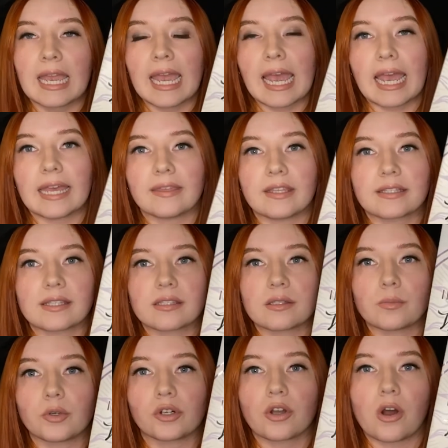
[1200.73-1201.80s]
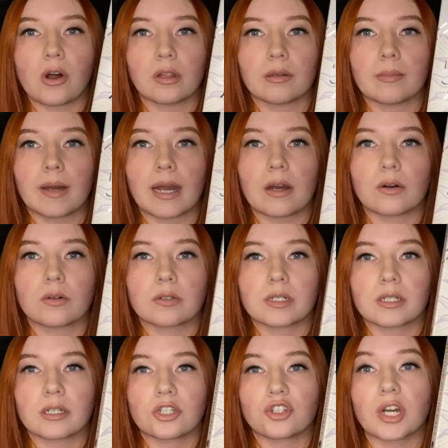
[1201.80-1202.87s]
And this is a book all
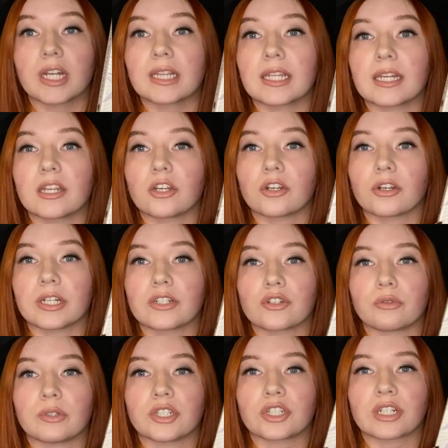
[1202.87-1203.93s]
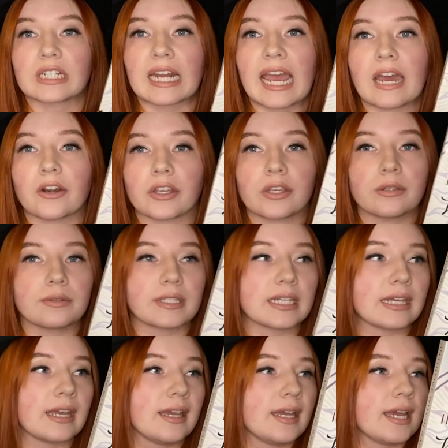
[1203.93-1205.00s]
about strengthening your intuition, how to use
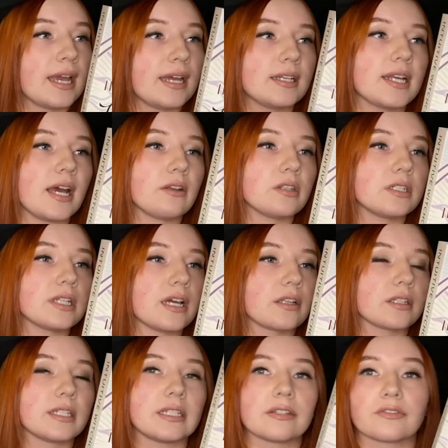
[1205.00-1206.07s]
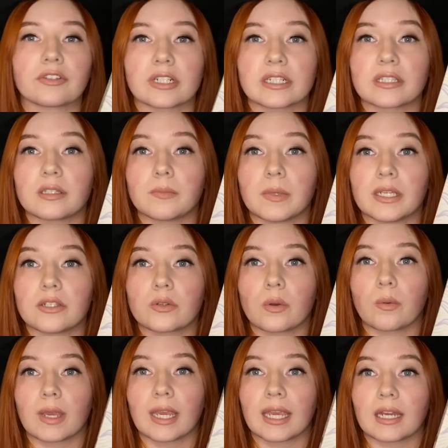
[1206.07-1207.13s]
it, and how to tell the difference
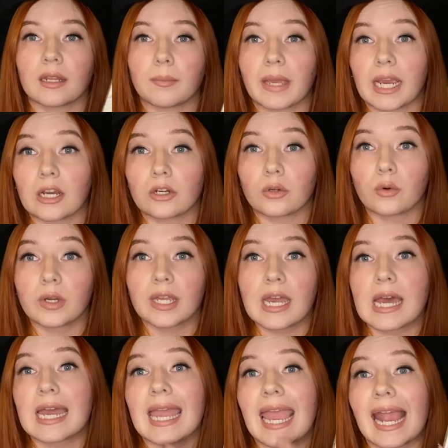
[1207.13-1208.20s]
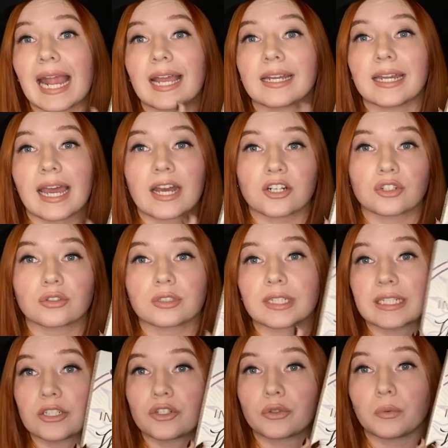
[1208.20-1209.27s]
between paranoia and actual
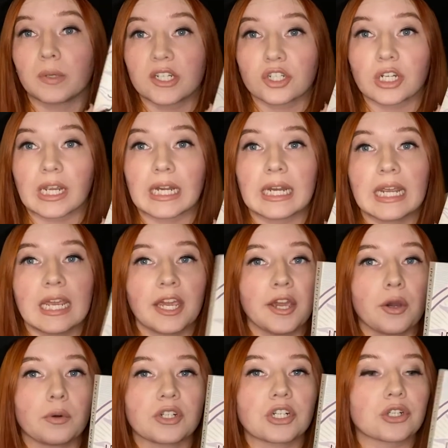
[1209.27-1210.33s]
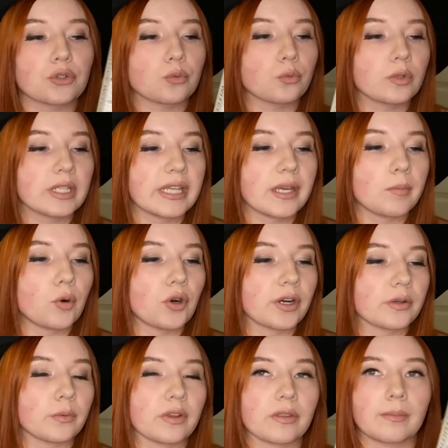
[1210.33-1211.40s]
intuition, which is really
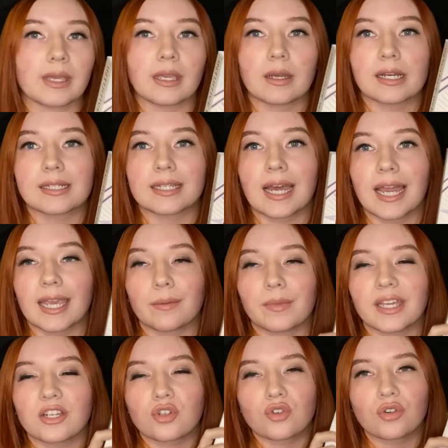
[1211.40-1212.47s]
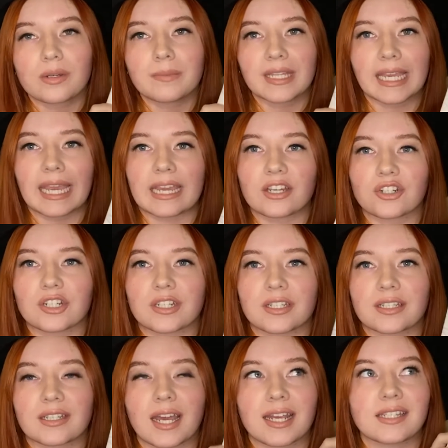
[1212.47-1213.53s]
important with me because I am extremely
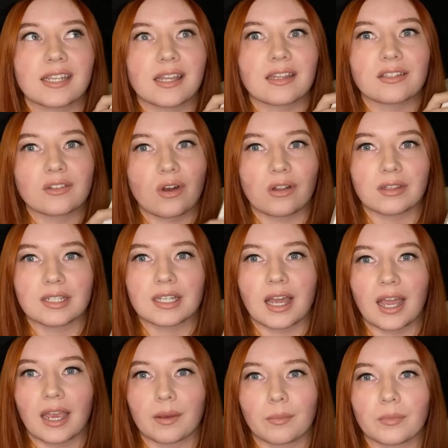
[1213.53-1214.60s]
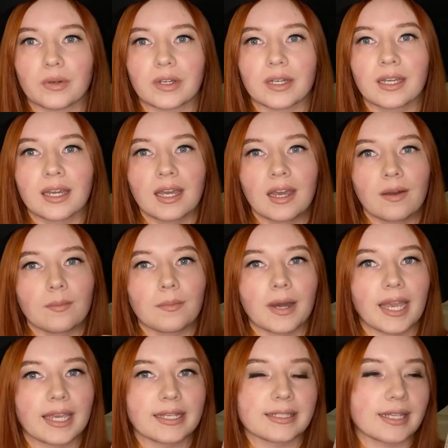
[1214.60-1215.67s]
anxious. I say this all the time, but my
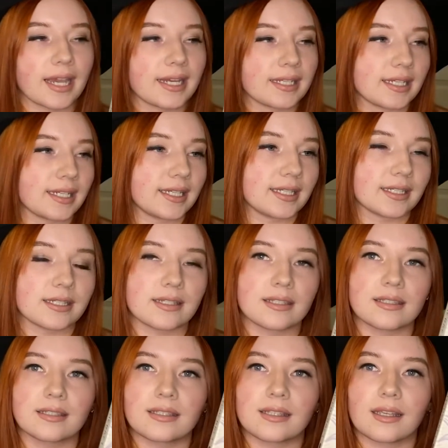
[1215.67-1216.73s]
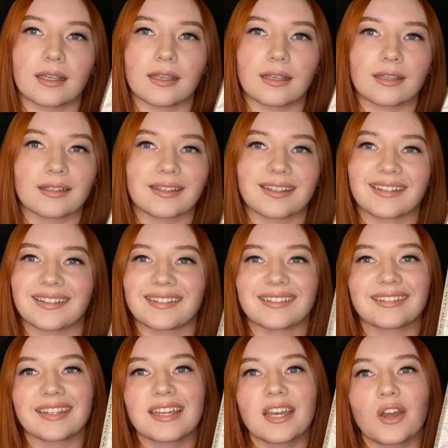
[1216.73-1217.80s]
anxiety is
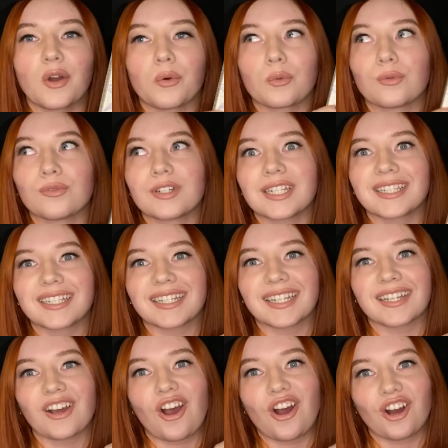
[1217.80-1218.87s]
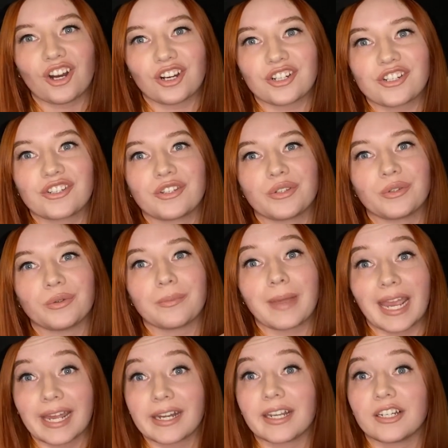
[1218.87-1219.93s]
really hard to
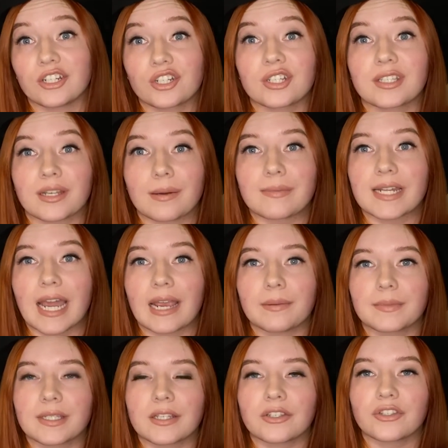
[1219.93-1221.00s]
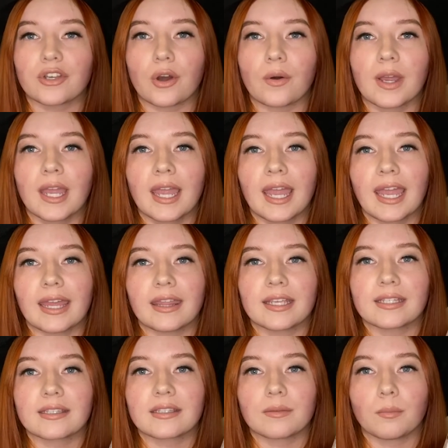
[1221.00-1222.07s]
manage sometimes. So
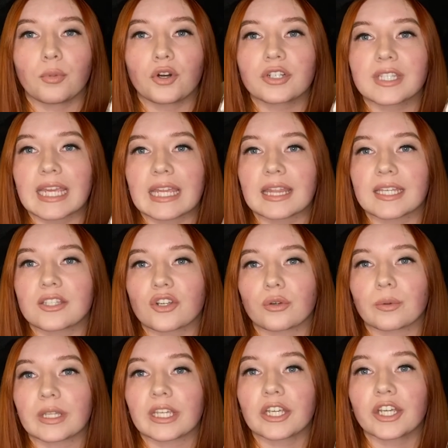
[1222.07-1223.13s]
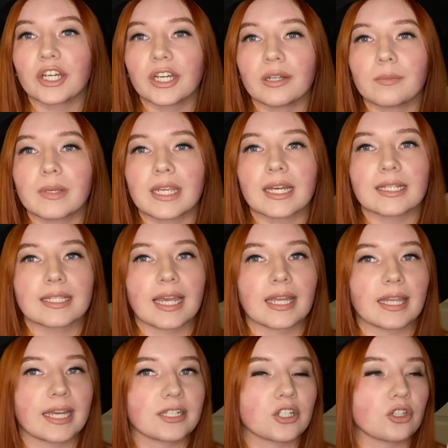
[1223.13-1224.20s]
books like this are really good because I
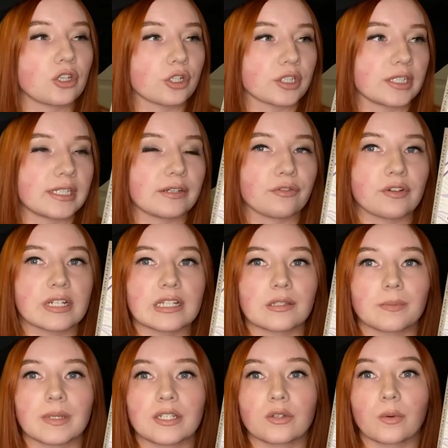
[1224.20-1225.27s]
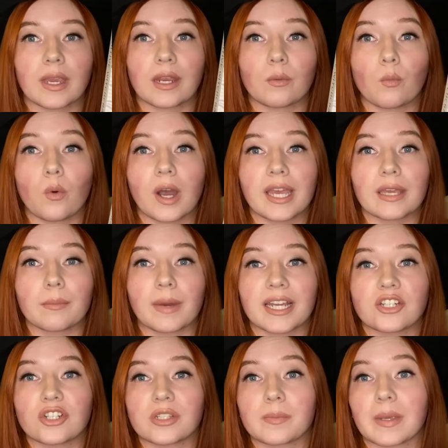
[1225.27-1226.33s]
like to learn the difference between what am I
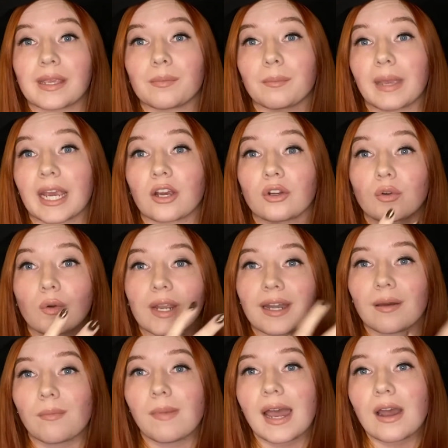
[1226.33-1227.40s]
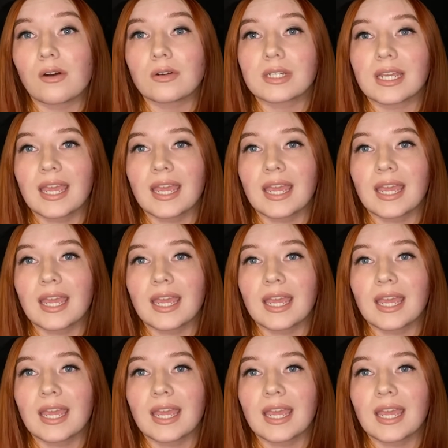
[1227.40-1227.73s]
just being paranoid about